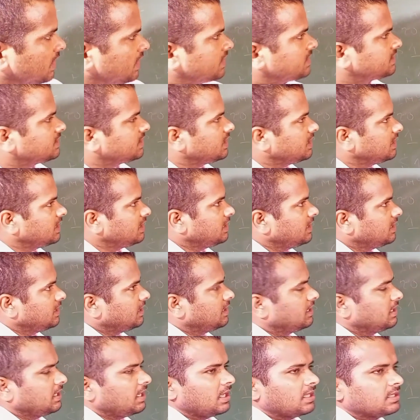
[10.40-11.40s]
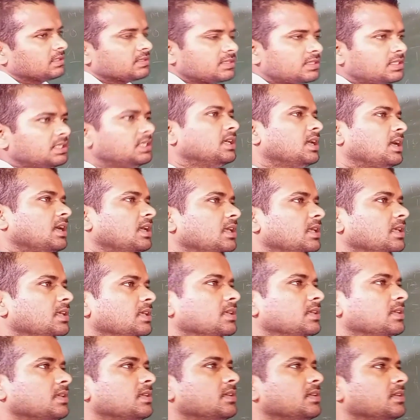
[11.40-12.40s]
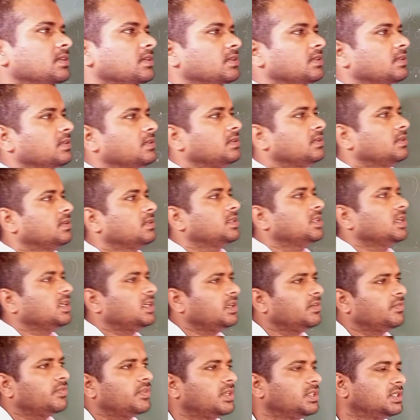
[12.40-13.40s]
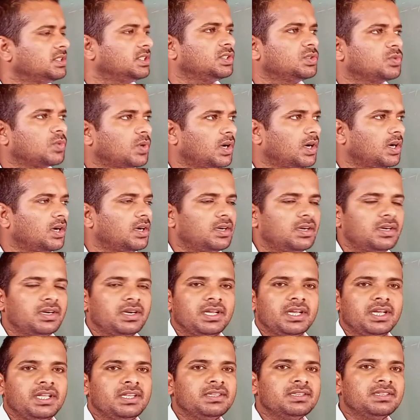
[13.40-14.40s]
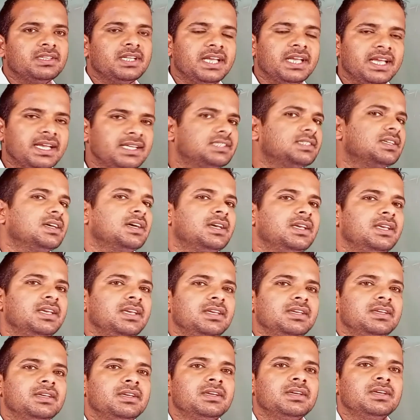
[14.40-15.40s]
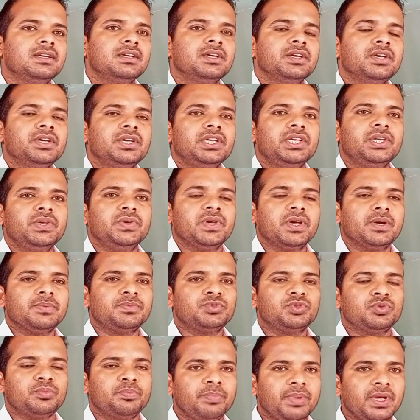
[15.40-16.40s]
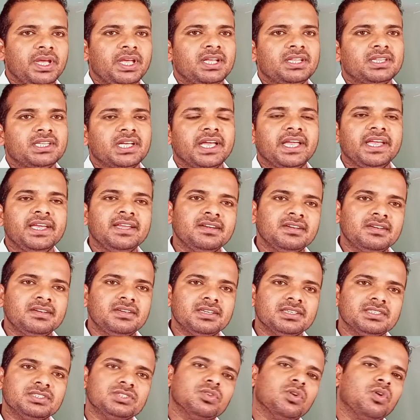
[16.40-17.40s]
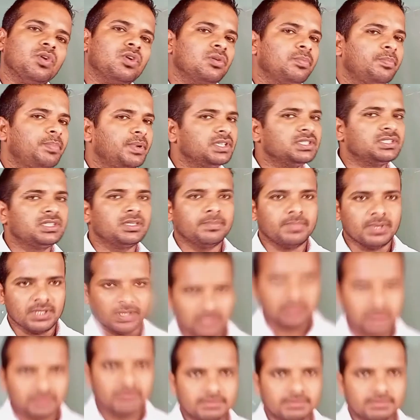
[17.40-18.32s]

SI and CI, the difference is what? In SI, you have to pay the interest on principal.